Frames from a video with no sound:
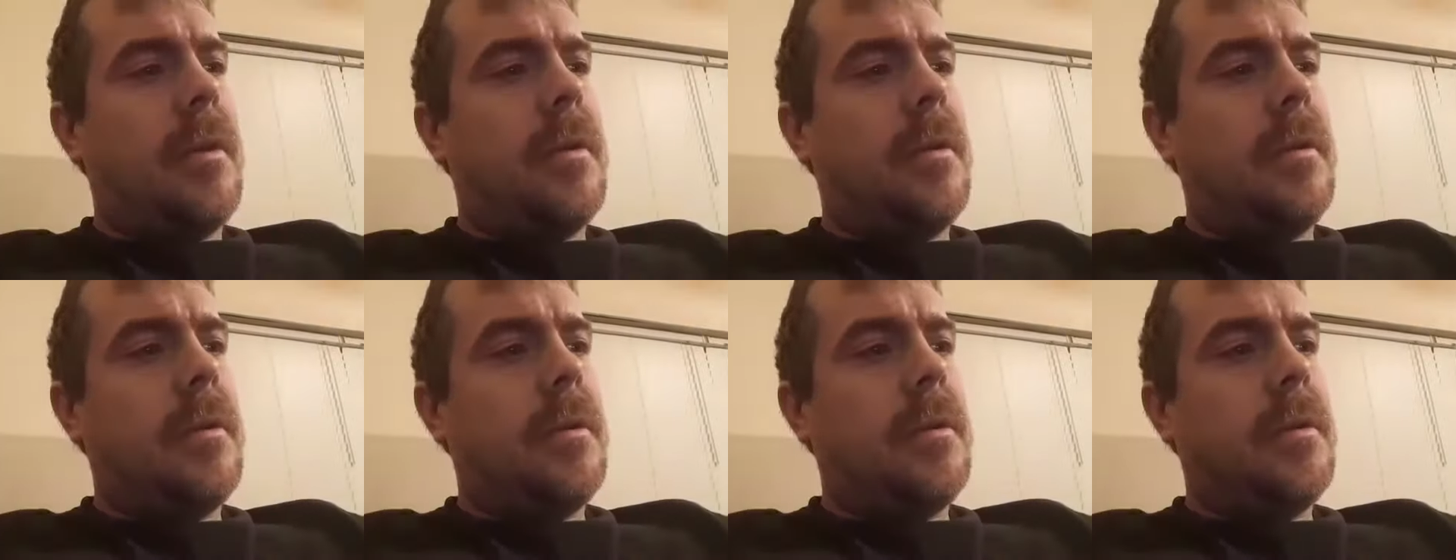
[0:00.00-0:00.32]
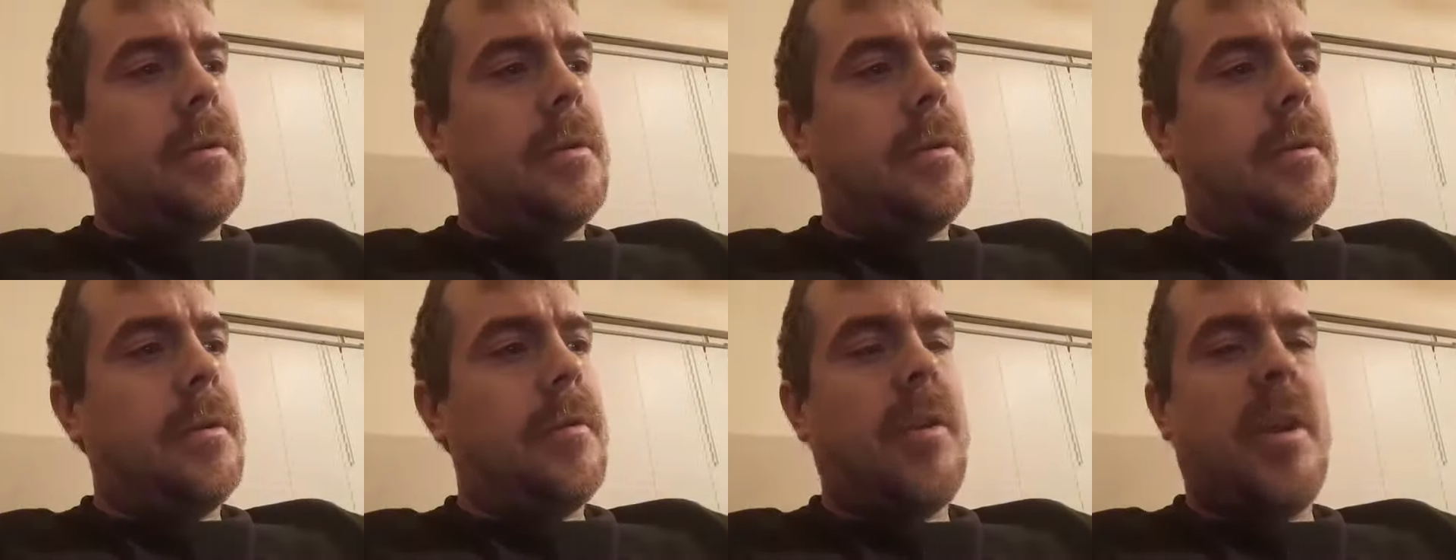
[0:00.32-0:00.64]
of
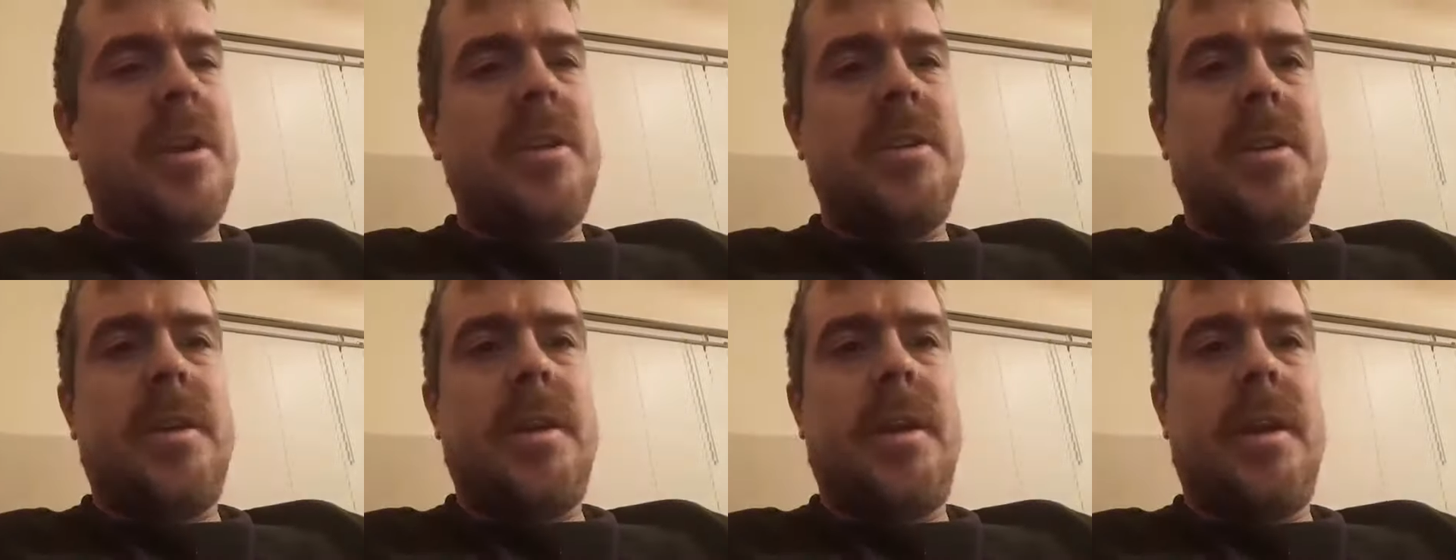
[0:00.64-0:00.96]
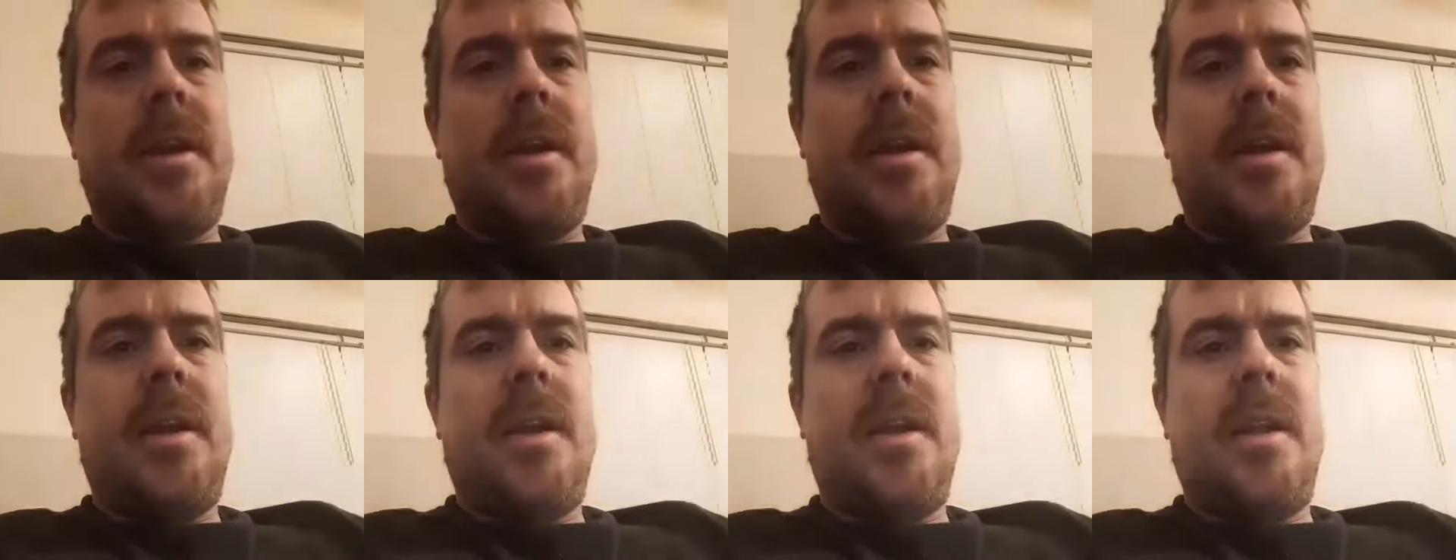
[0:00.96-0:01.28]
crazy
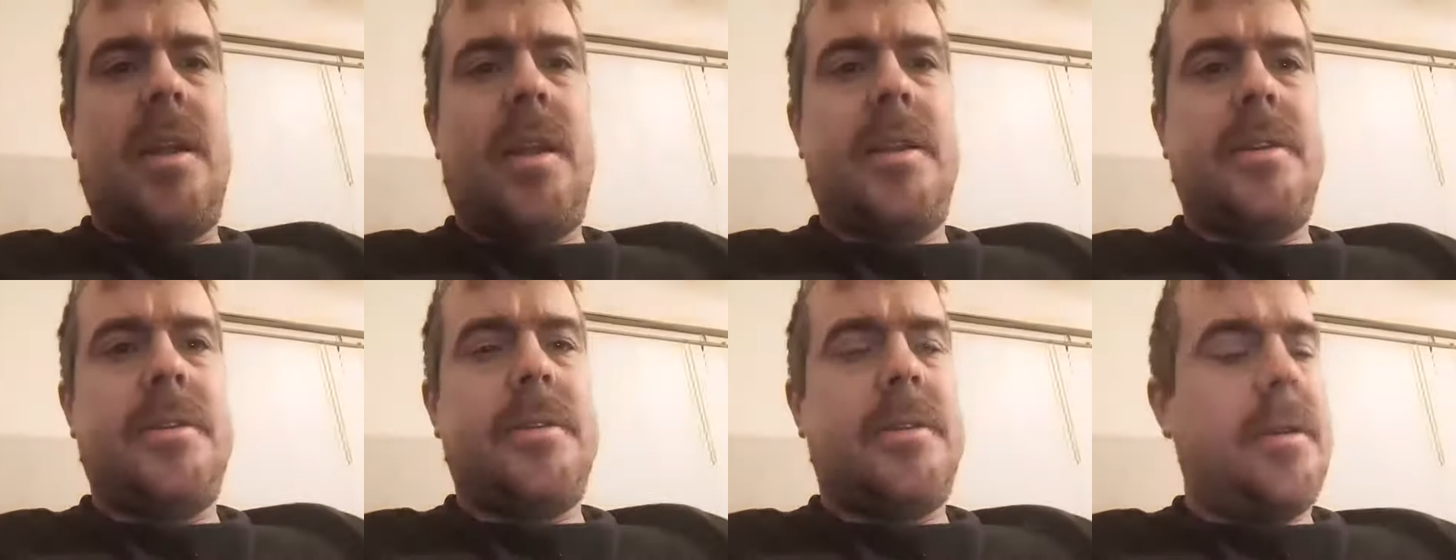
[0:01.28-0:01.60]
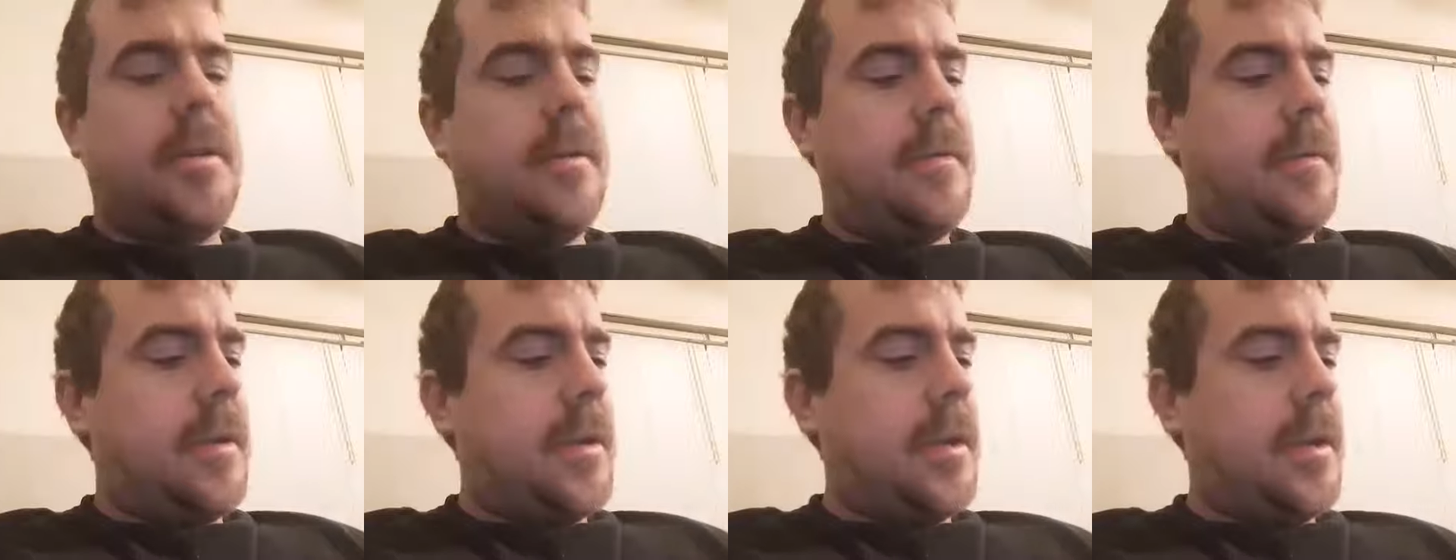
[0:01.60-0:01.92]
like that. I collect
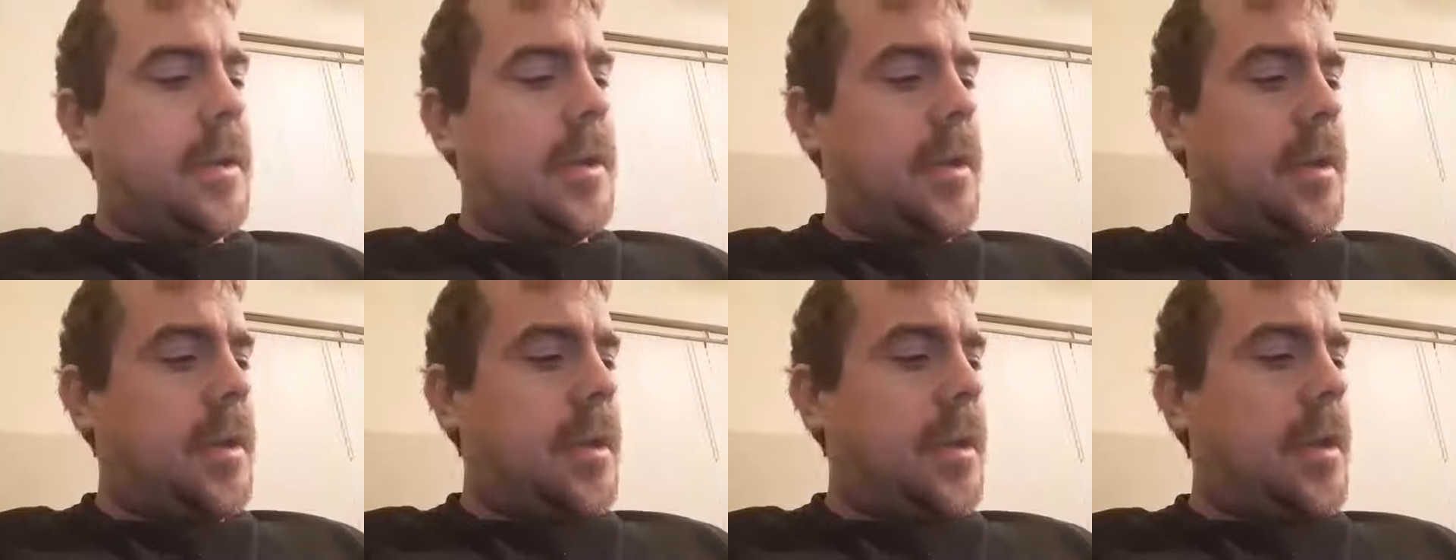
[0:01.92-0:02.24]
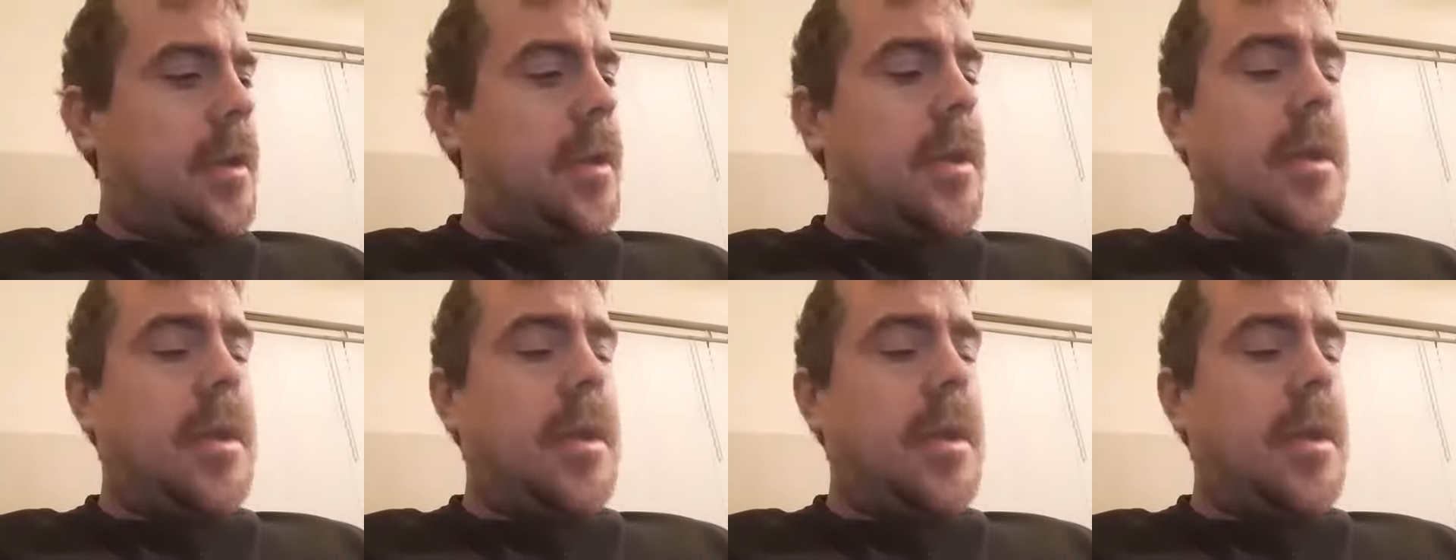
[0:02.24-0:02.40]
stuff like that.